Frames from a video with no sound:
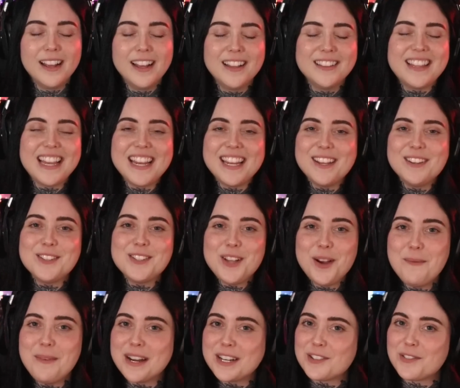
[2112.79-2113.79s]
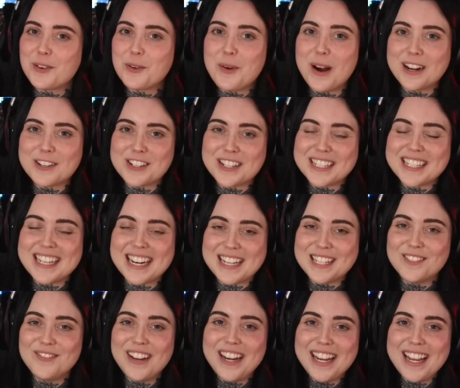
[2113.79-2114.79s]
Thank you so much for watching today's
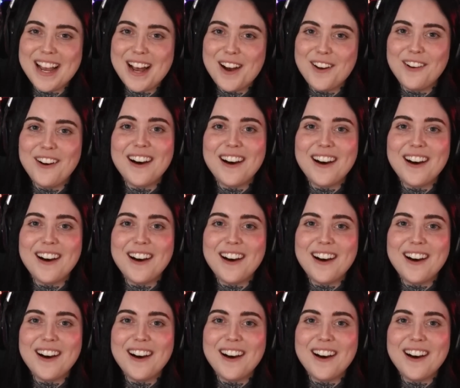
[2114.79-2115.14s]
video.